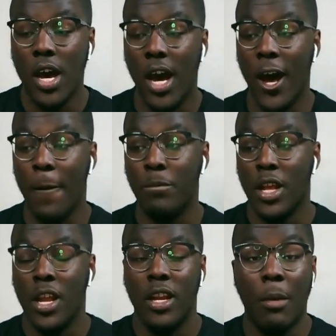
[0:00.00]

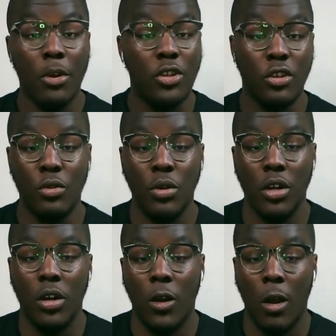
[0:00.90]
Number 2
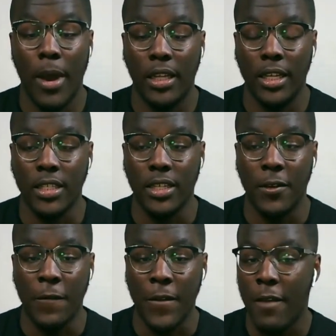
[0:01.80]
on my list
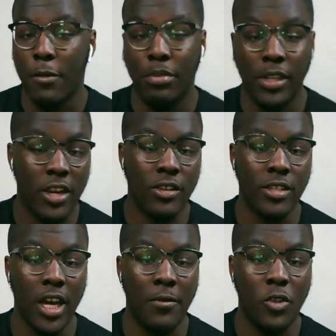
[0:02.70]
of favorite
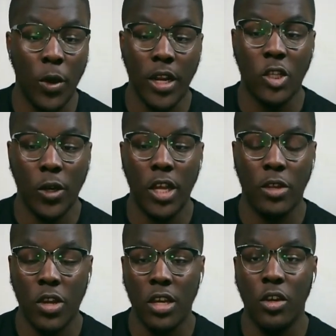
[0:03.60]
players of
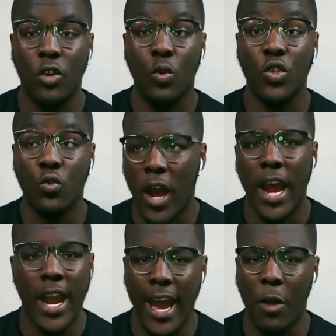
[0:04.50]
2023 was
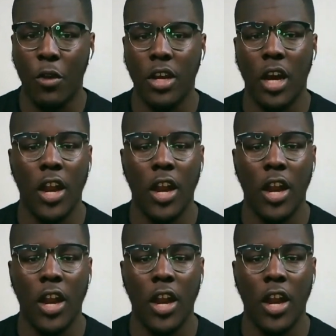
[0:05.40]
Ryan Howard,